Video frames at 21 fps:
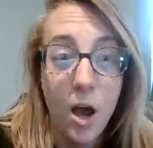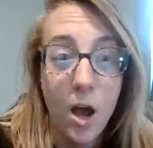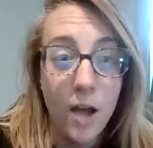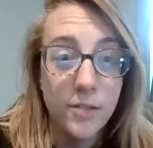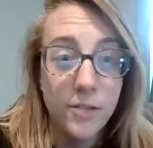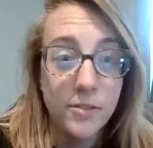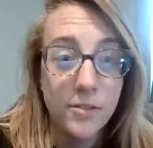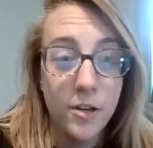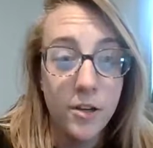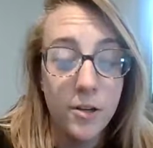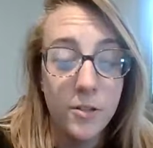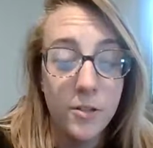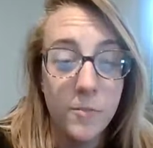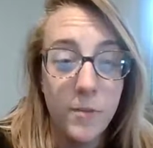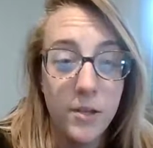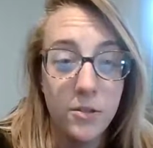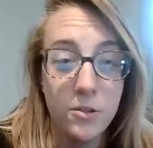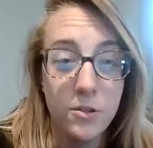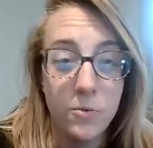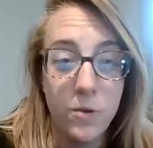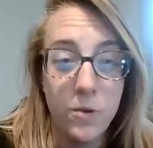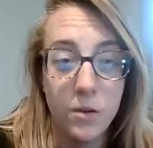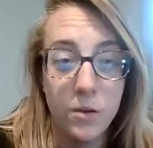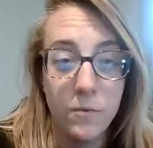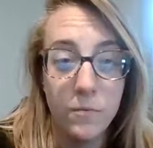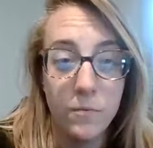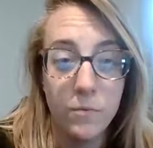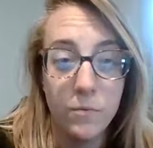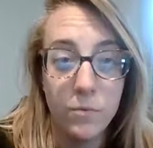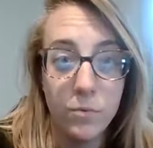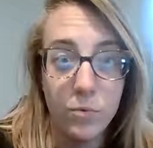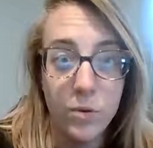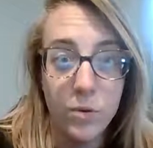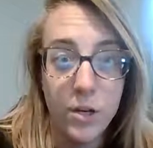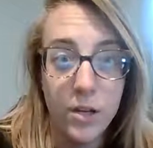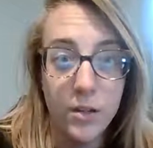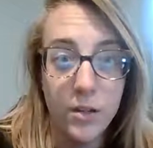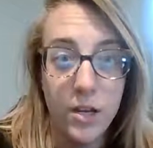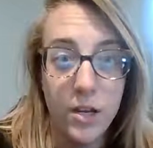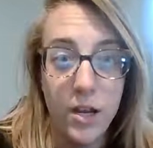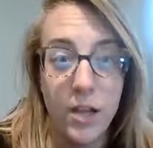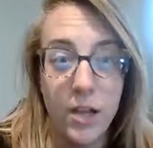Oscar's been doing a
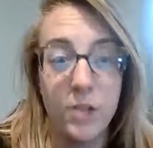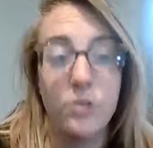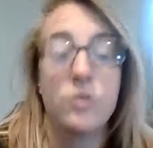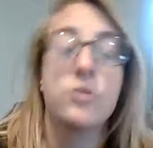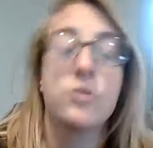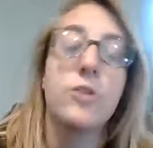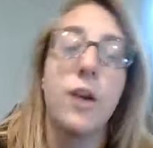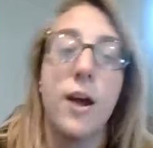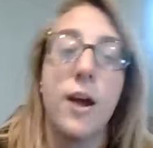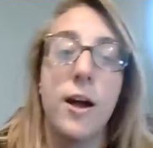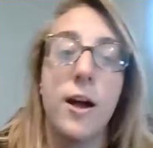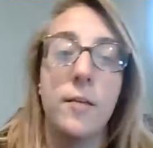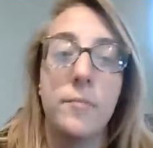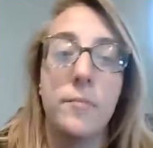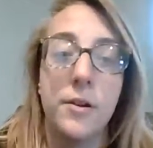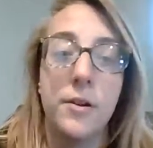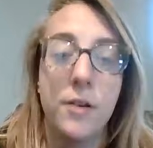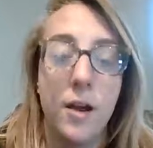really nice job.